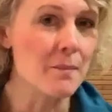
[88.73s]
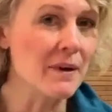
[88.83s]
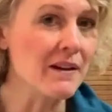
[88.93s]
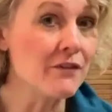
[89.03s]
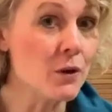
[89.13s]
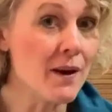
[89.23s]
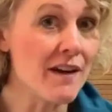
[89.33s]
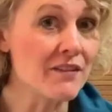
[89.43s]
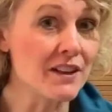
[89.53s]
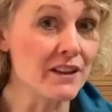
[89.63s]
but if you
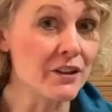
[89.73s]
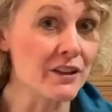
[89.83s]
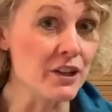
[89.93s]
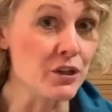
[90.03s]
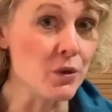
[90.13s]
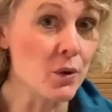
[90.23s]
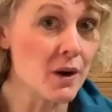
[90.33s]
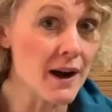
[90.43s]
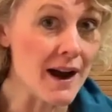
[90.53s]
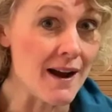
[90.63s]
have glitter in
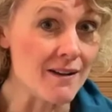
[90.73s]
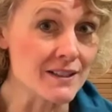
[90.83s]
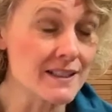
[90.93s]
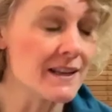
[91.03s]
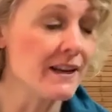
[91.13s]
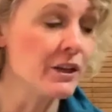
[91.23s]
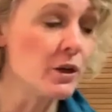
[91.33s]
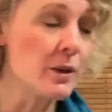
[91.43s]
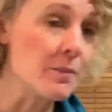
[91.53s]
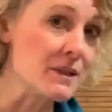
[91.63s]
your house,
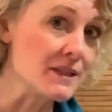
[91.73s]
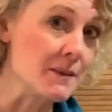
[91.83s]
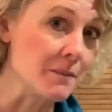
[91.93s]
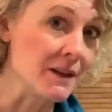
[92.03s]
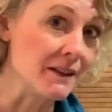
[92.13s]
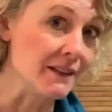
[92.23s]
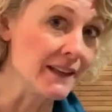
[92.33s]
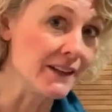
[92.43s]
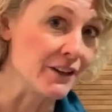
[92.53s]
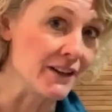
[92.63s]
you could put some
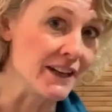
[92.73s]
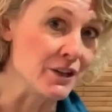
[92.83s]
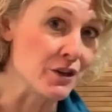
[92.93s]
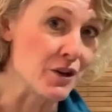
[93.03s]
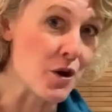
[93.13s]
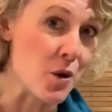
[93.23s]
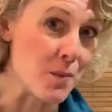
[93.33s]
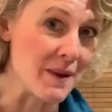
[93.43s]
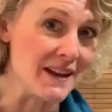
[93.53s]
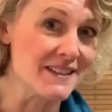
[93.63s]
glitter in your
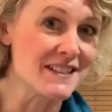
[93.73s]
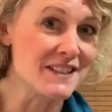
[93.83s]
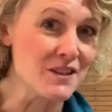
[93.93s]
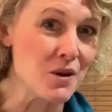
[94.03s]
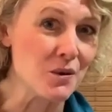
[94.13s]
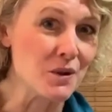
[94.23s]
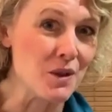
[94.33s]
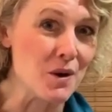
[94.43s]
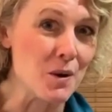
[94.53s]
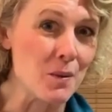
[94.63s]
homemade snow
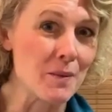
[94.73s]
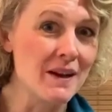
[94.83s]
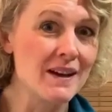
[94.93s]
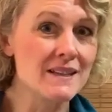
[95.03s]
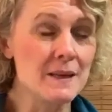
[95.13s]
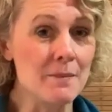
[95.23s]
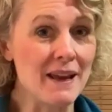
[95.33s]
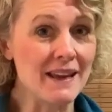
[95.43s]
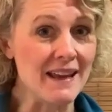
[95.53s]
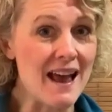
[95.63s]
globe to
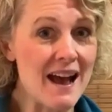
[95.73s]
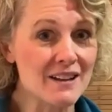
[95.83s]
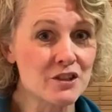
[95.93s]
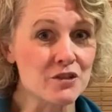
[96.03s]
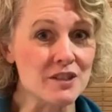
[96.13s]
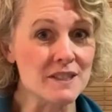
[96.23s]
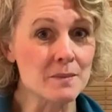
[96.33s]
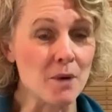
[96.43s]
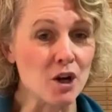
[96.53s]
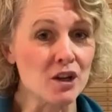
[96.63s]
make it extra
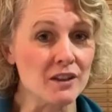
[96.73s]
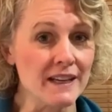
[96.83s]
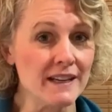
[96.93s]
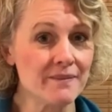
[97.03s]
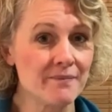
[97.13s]
sparkly.